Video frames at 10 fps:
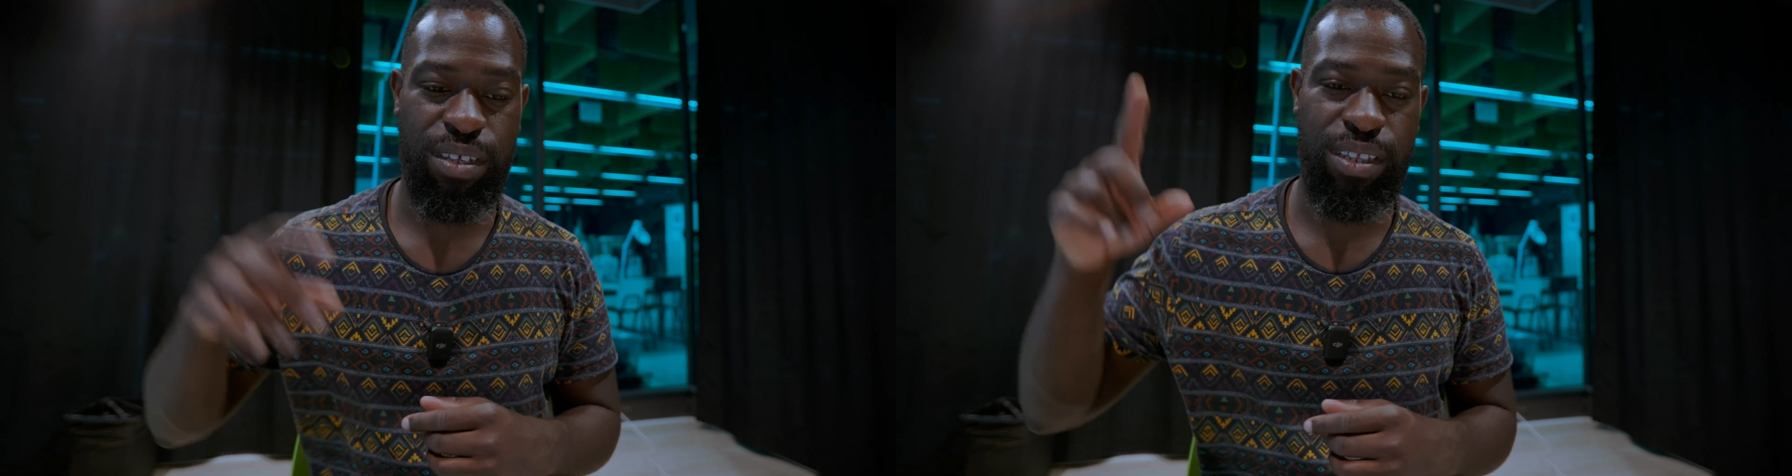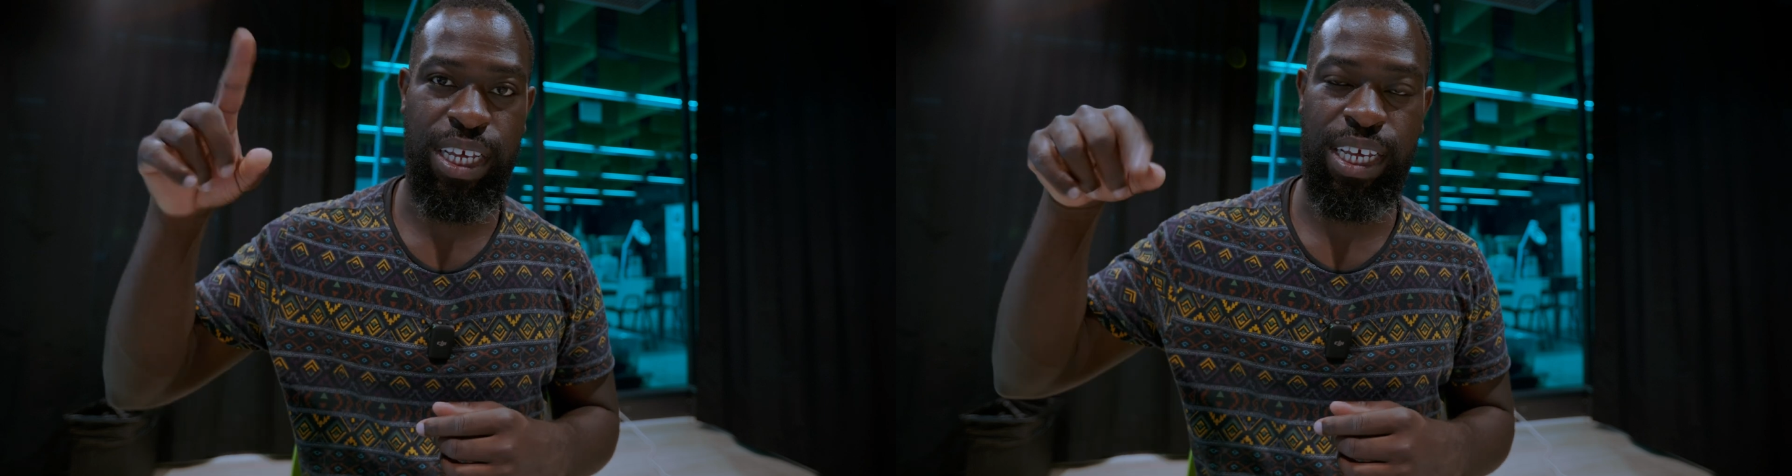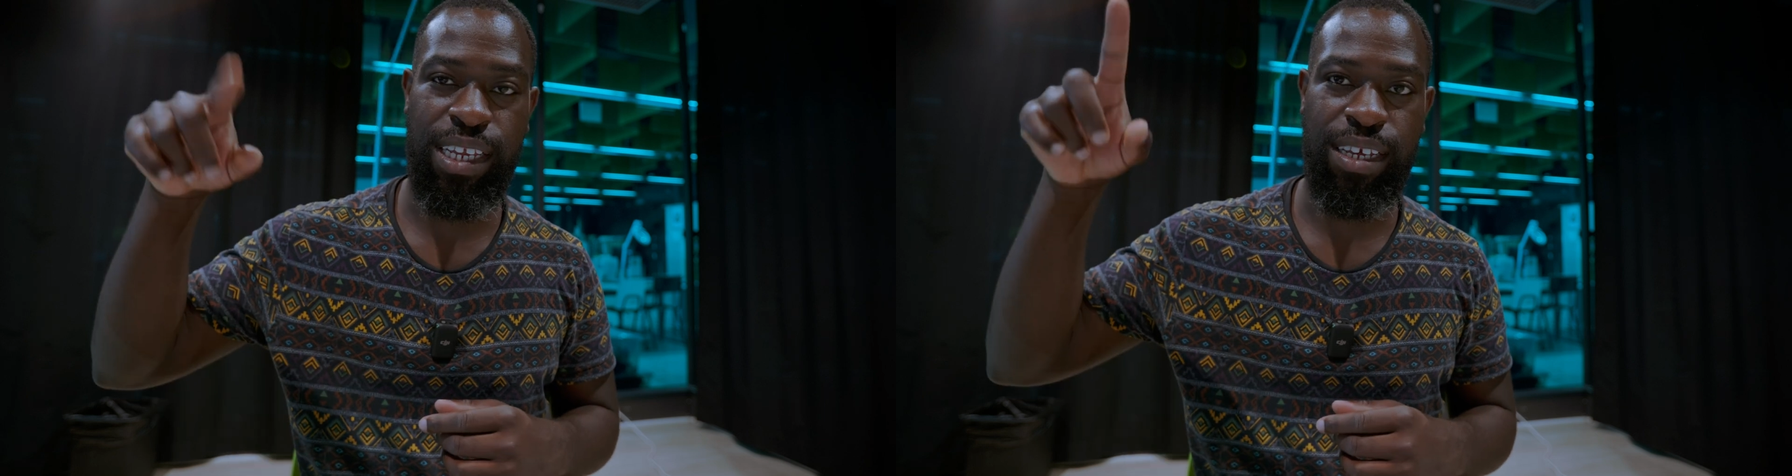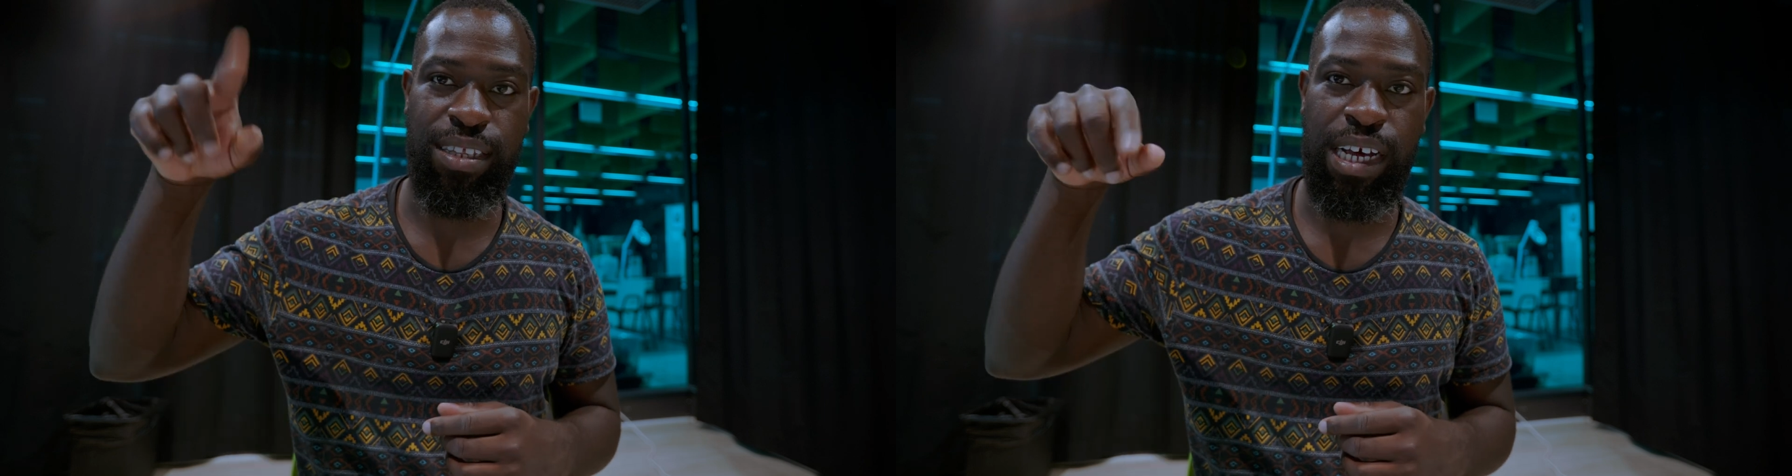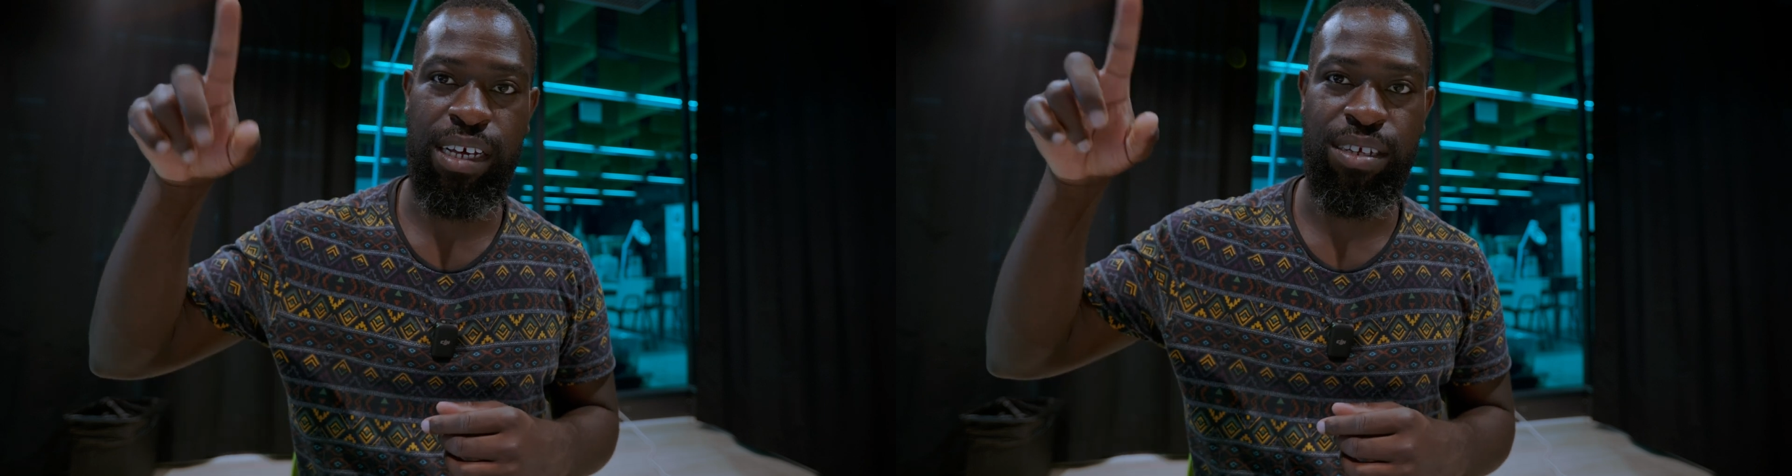dingling
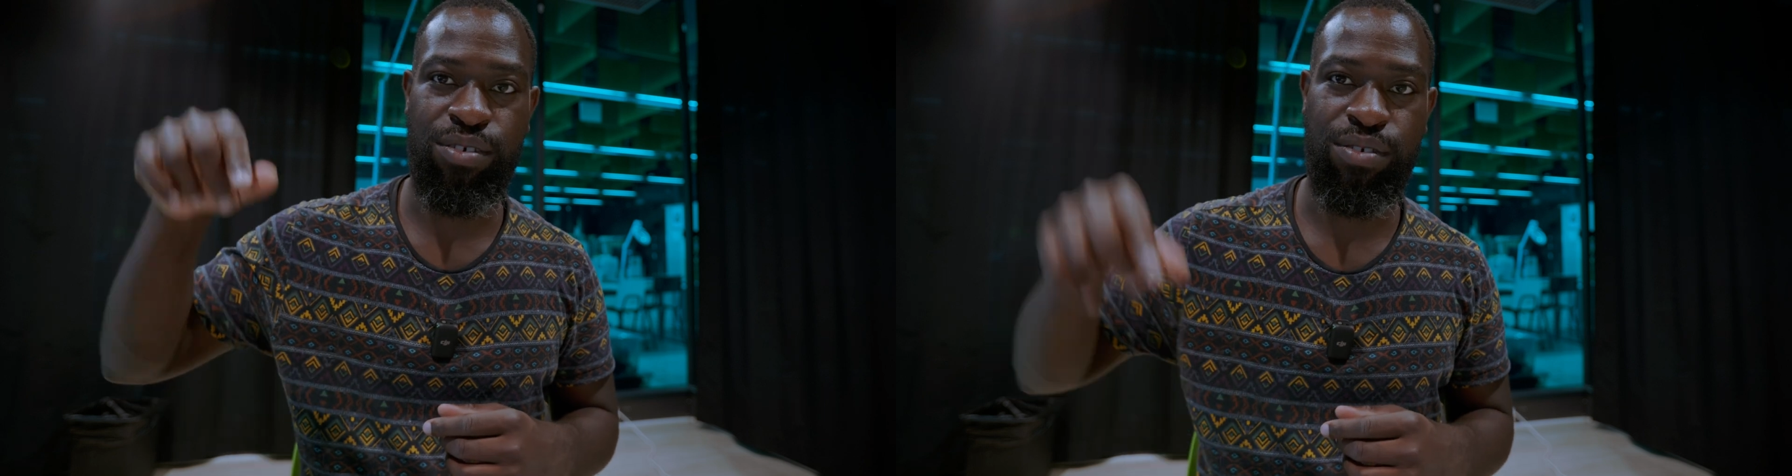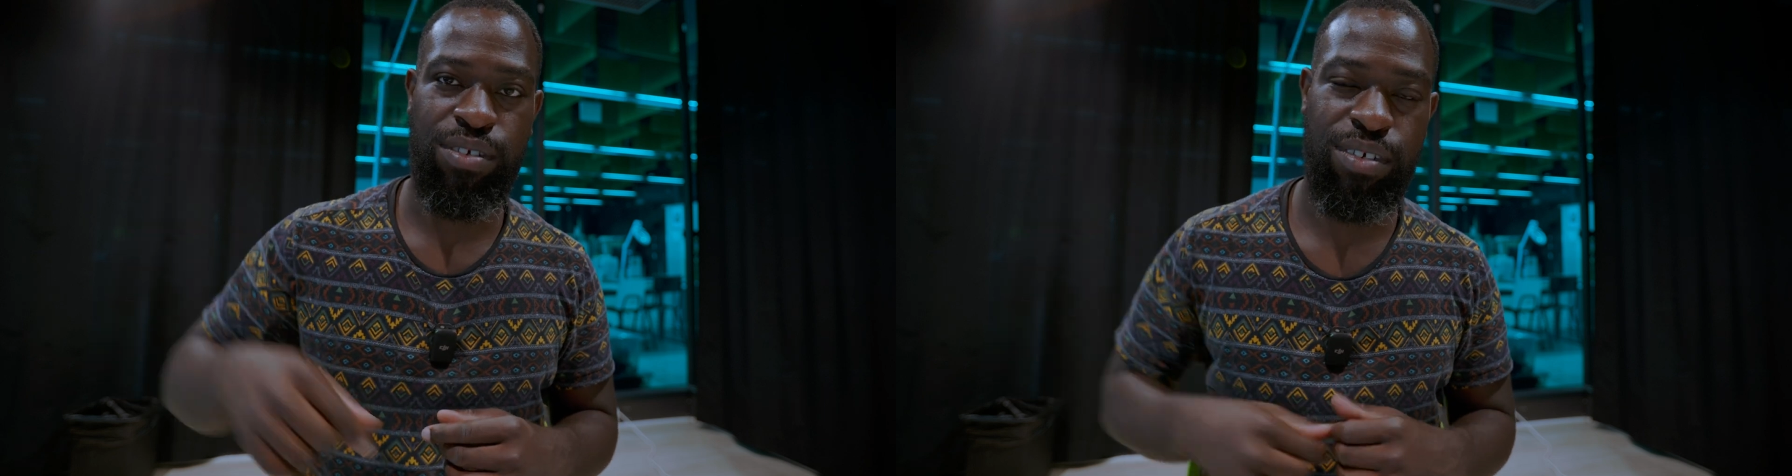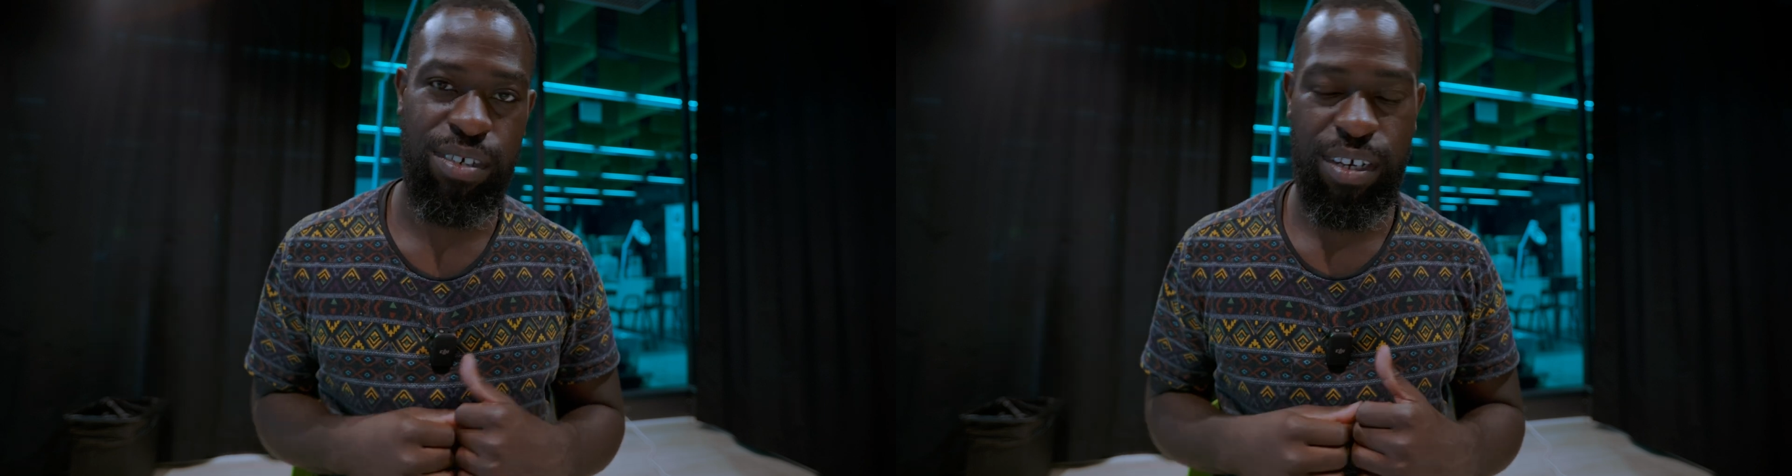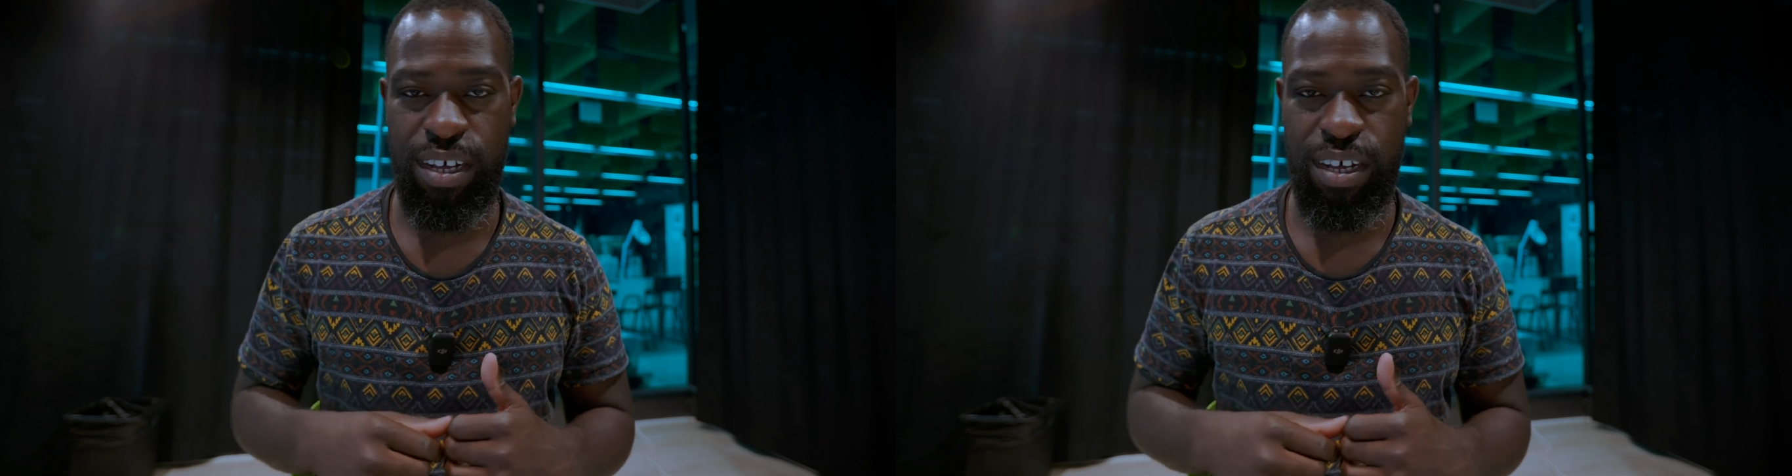dangles